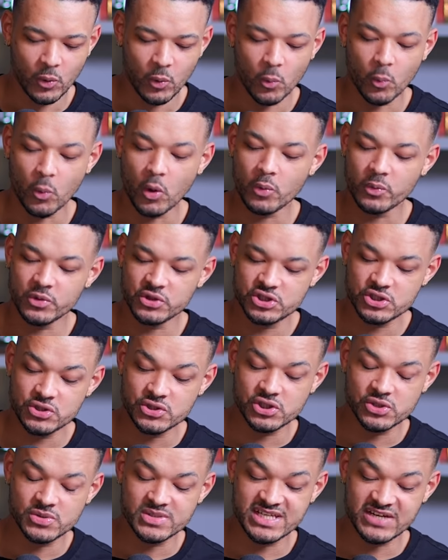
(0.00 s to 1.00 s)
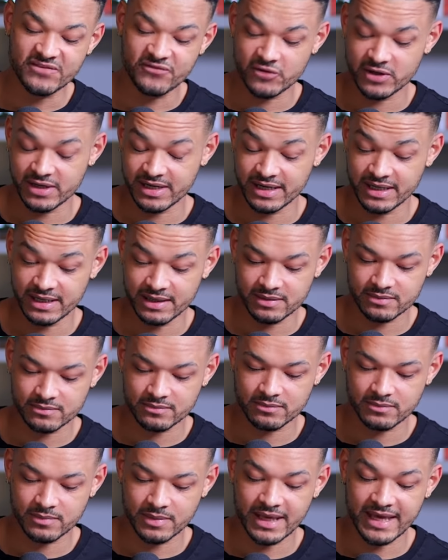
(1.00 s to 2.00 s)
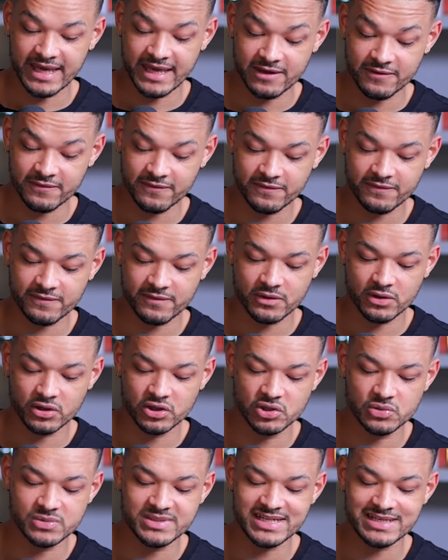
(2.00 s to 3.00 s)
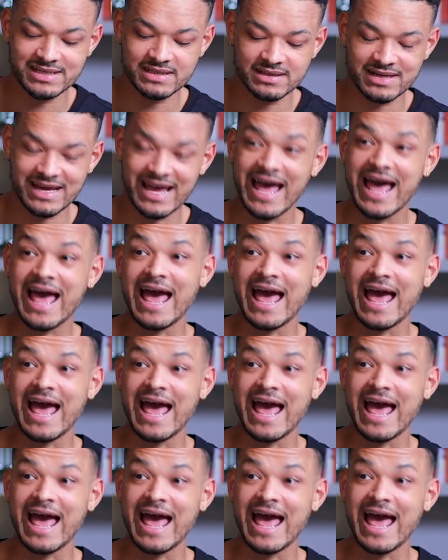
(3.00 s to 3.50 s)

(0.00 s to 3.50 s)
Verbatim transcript: what would you do differently if you didn't